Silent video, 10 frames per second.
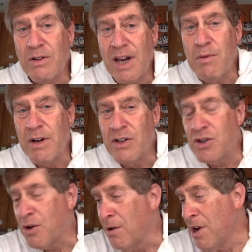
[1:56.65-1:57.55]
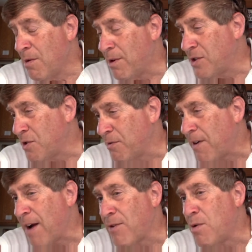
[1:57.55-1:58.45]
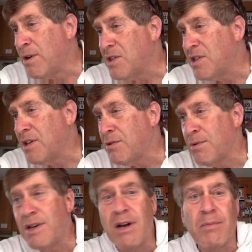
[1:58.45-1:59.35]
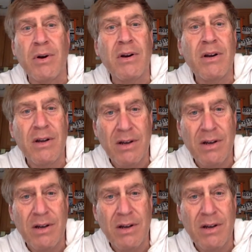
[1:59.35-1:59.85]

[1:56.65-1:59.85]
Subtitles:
Okay. What is your 501c3 number?